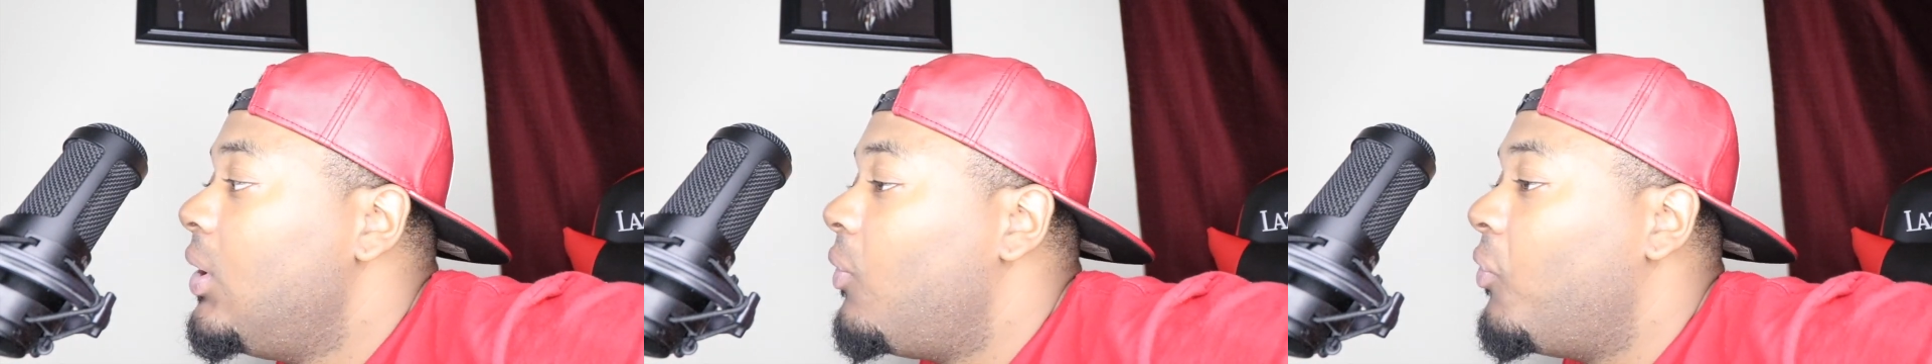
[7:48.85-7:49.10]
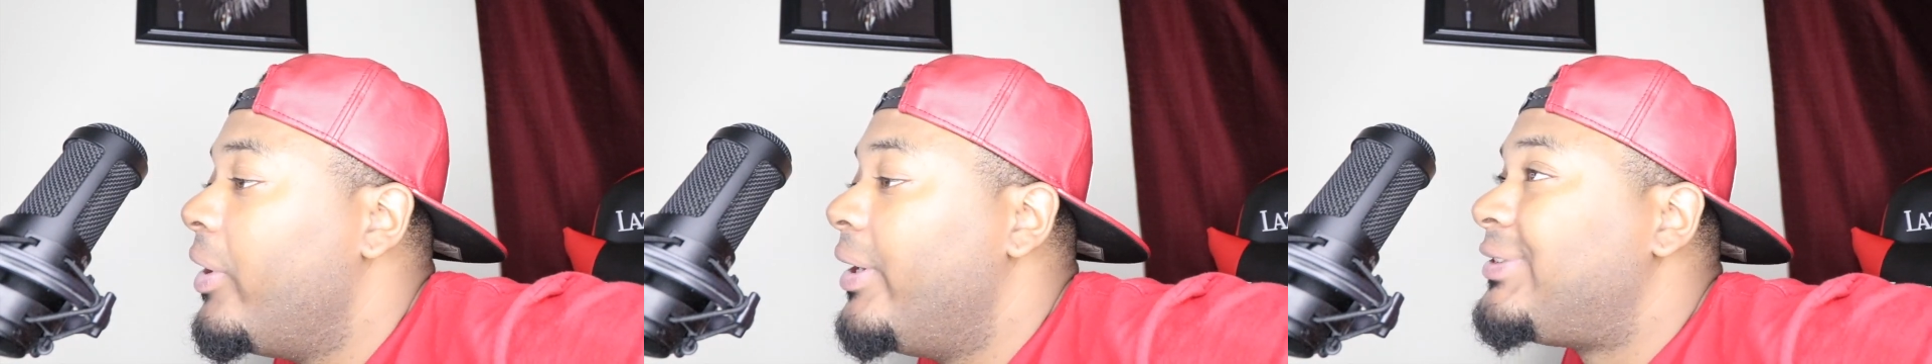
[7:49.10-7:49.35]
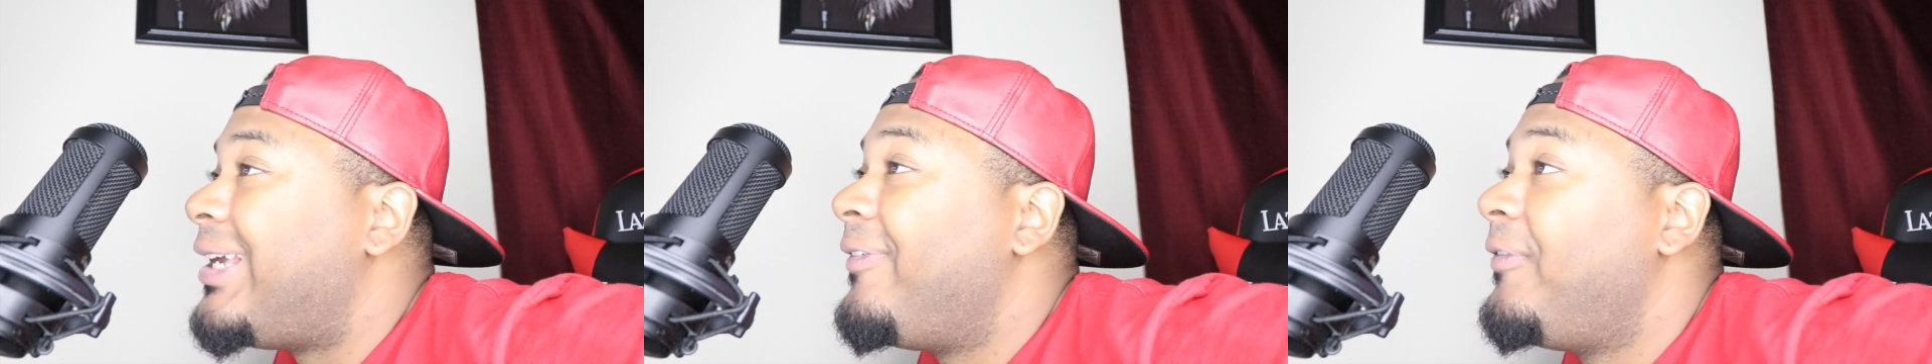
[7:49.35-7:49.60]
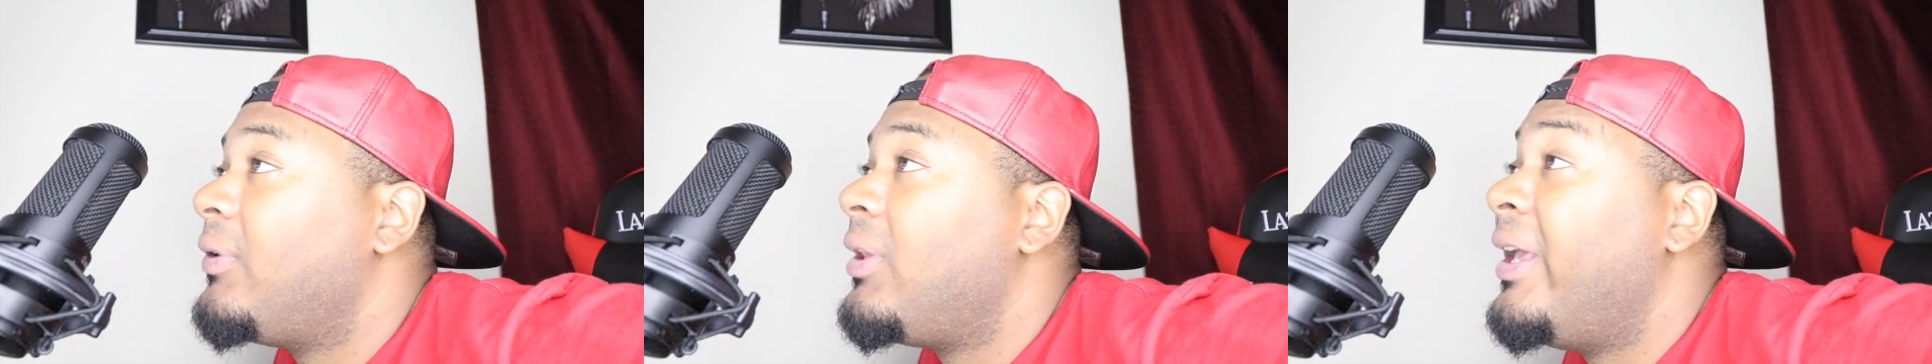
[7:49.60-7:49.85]
Whereas I
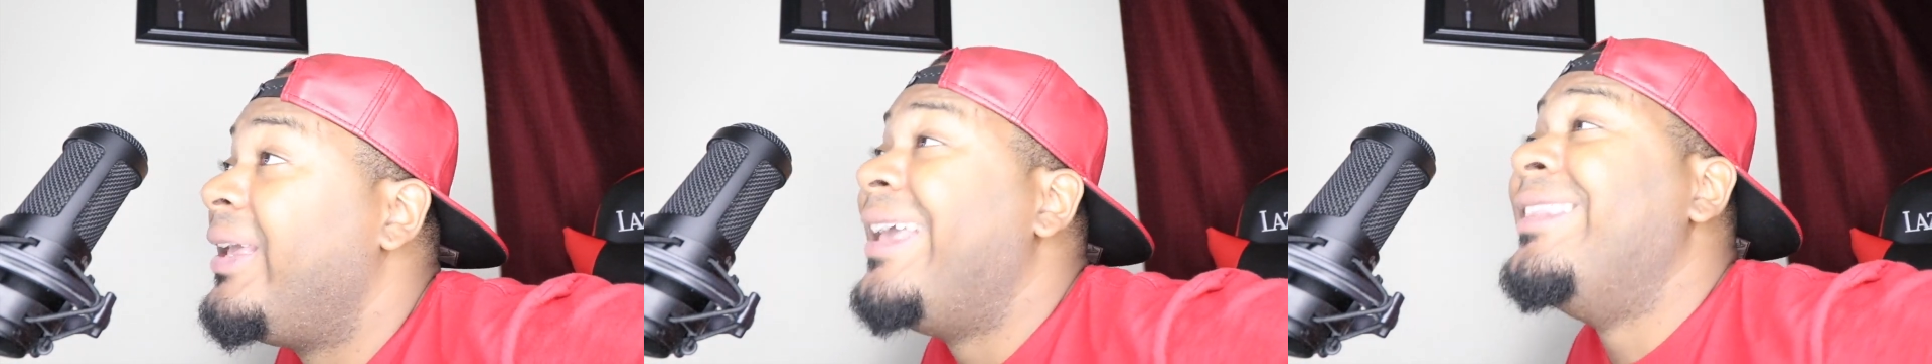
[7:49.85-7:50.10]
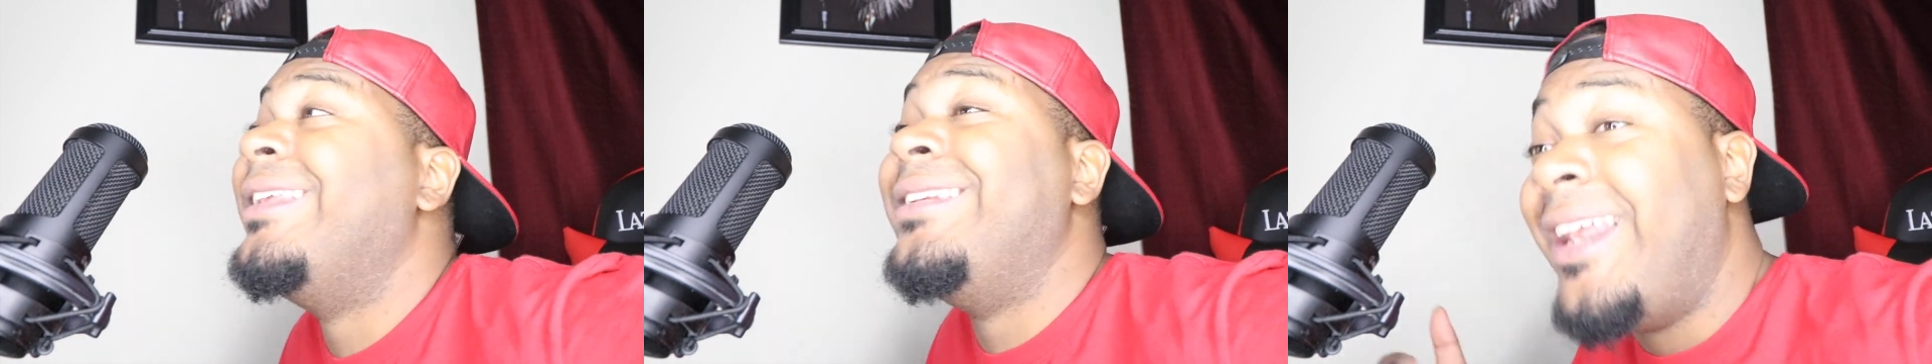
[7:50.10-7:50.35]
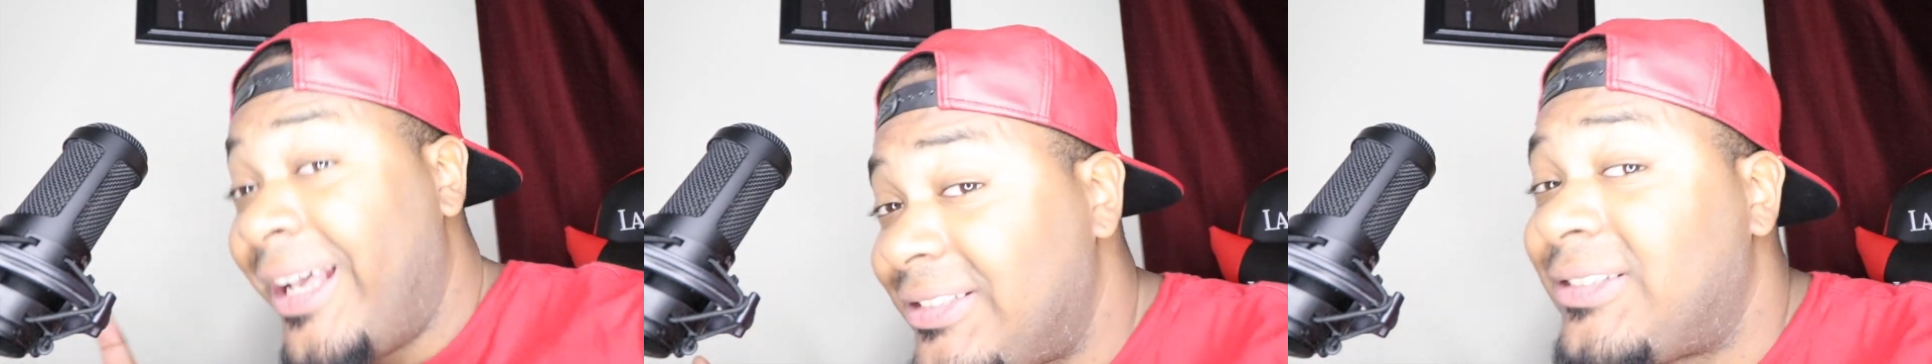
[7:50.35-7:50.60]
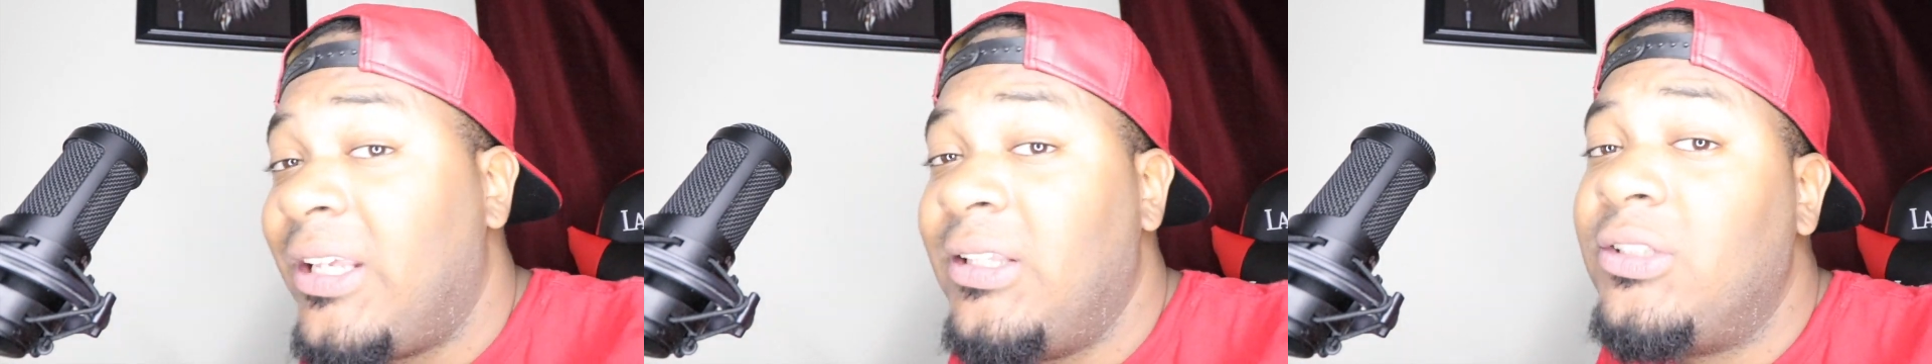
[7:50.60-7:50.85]
feel like in the
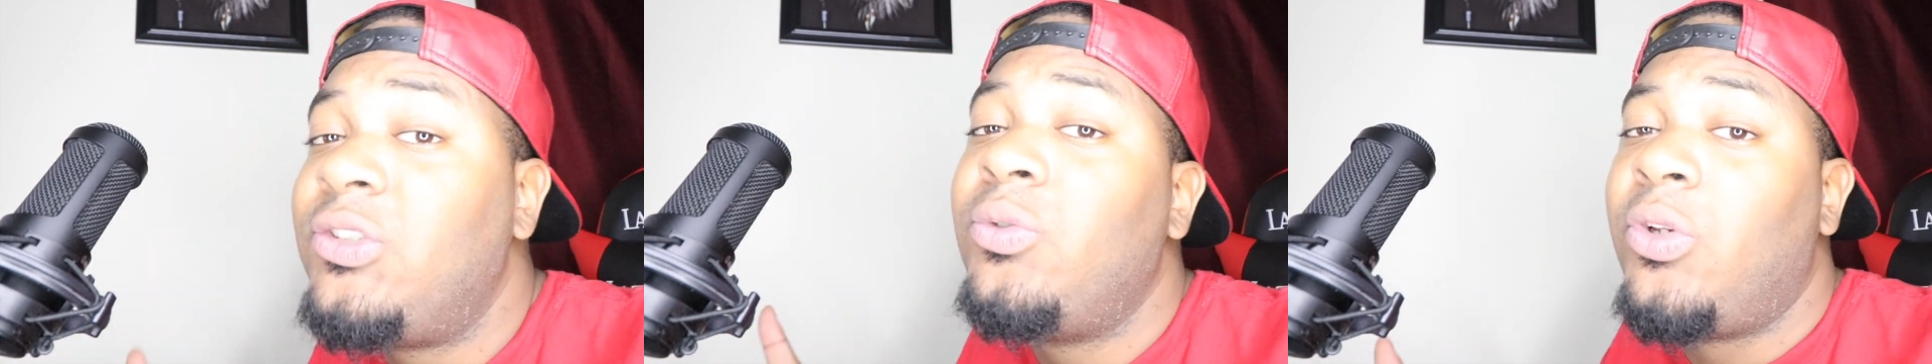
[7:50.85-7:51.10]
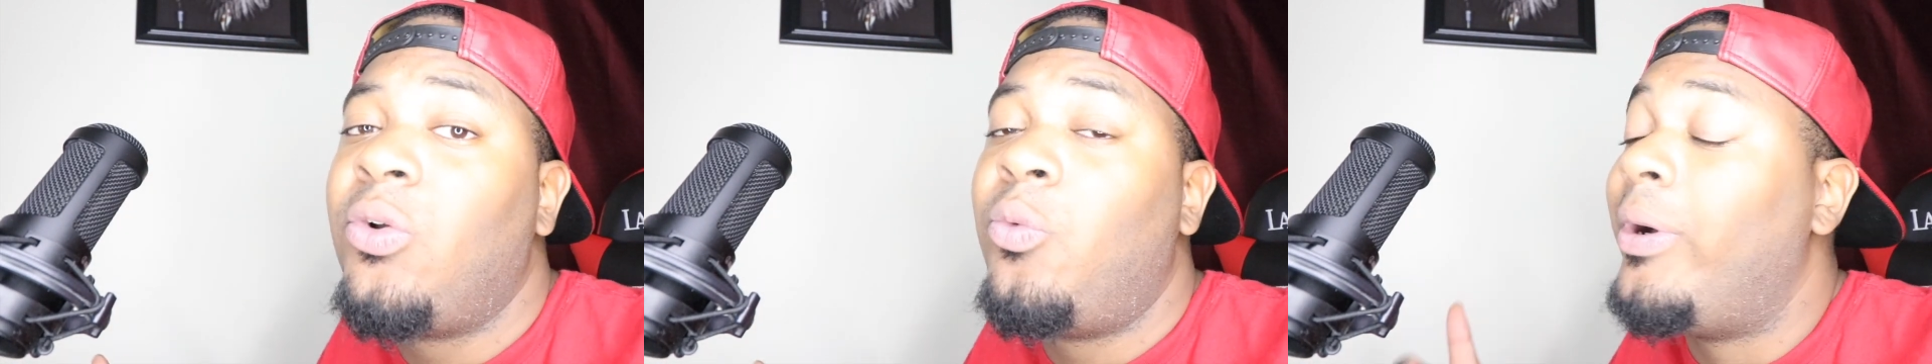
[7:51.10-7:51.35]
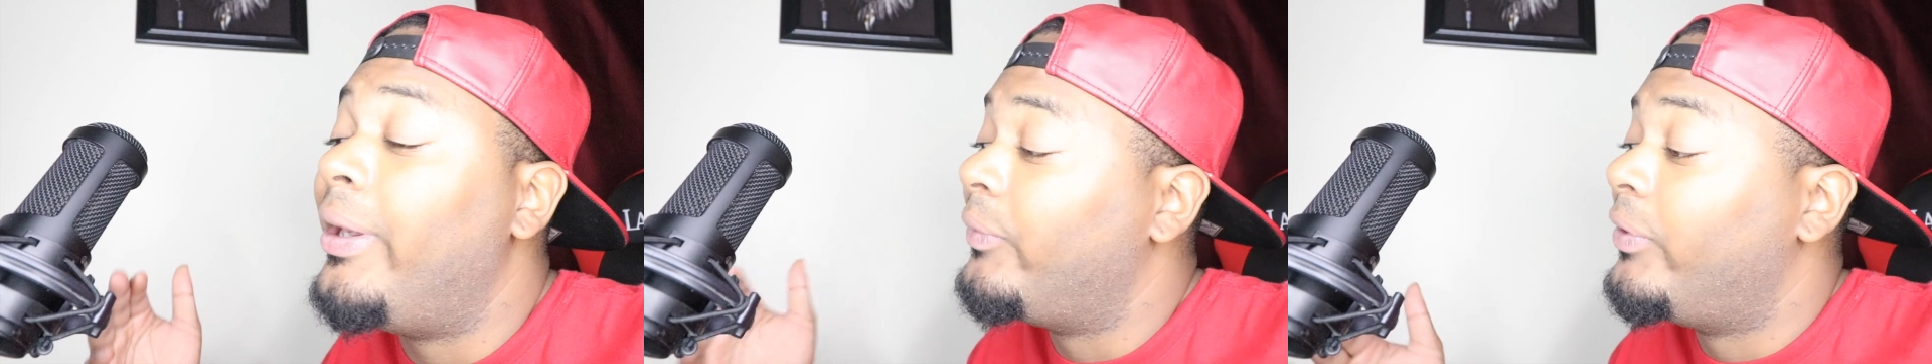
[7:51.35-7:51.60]
next thing that you do with,